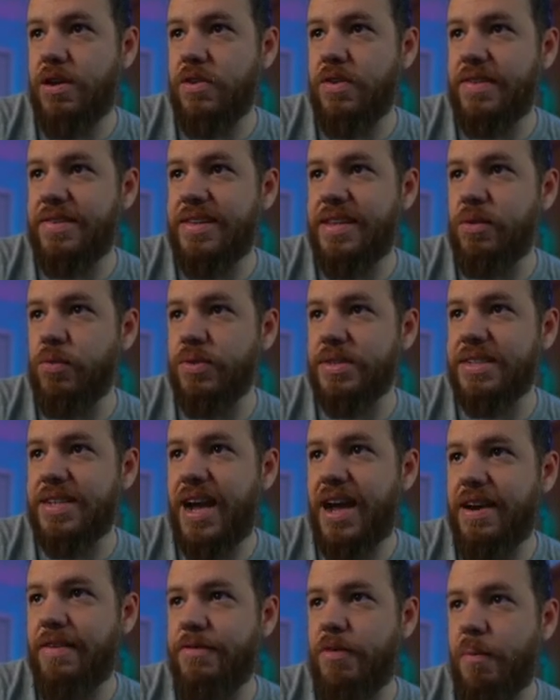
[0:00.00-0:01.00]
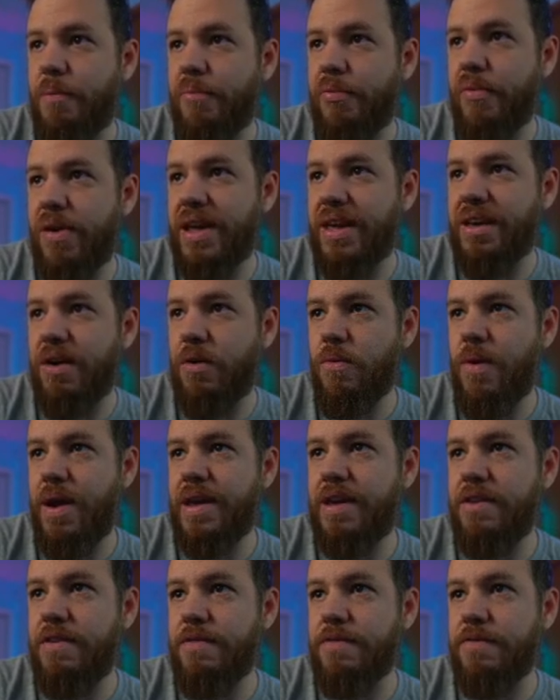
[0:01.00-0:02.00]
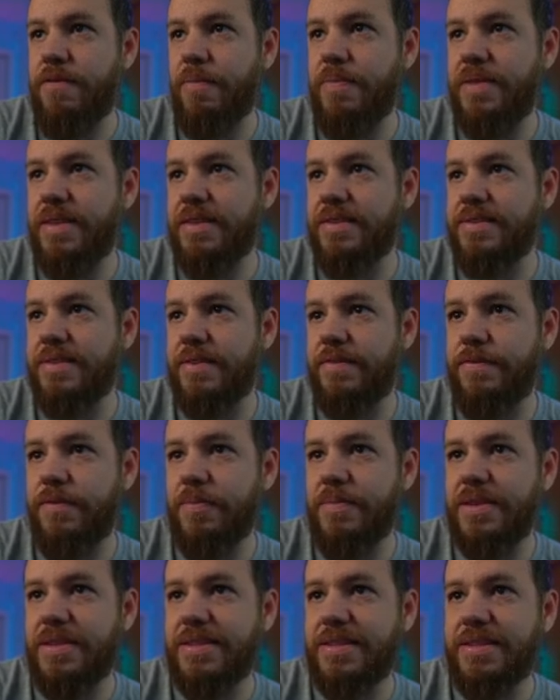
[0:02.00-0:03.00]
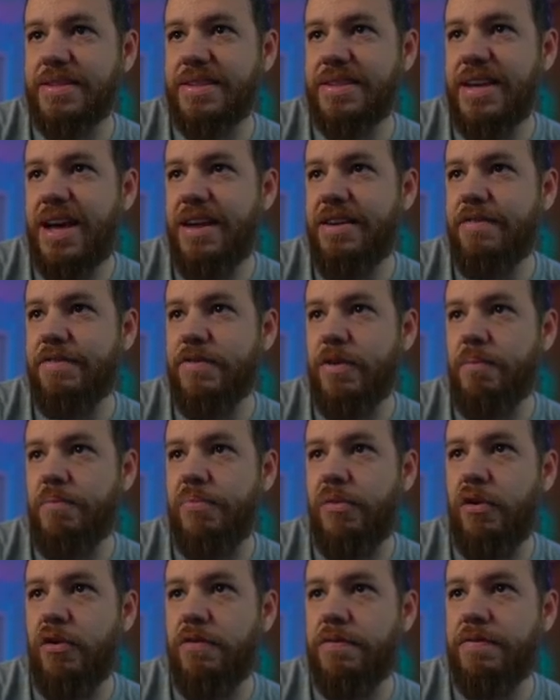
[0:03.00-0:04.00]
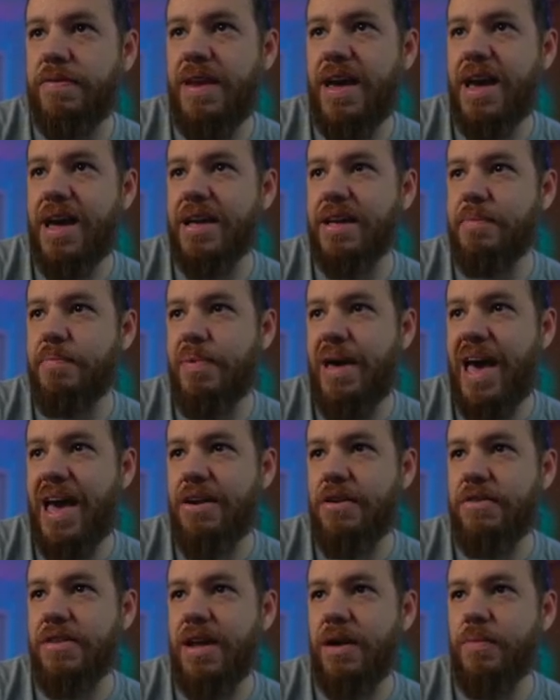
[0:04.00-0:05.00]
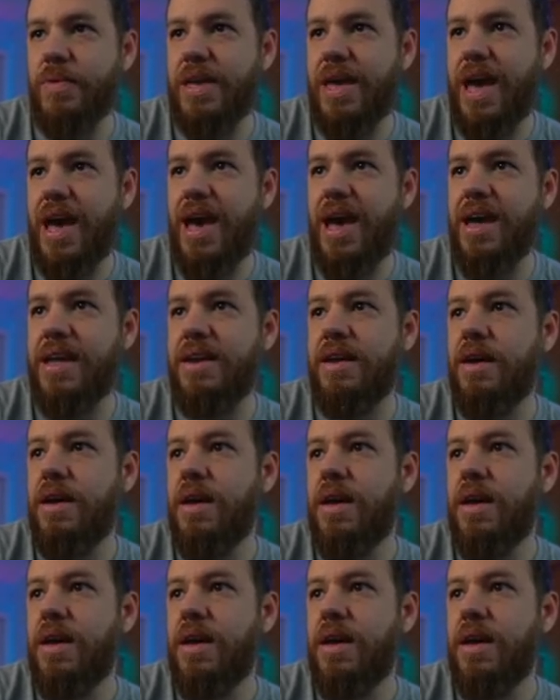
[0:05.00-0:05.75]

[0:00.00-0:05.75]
You see it was kind of a breakout right here from this, from this kind of a bull flag pattern that we had.